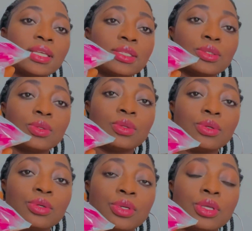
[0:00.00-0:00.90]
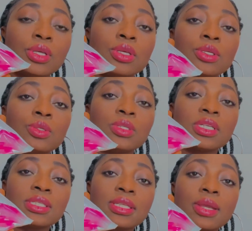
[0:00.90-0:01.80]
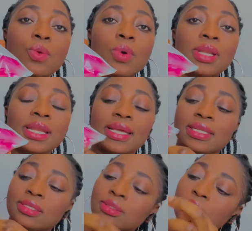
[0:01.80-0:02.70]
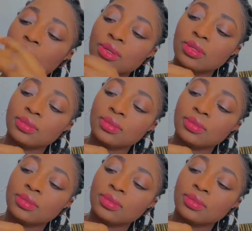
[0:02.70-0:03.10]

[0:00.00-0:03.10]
So you just take one like so,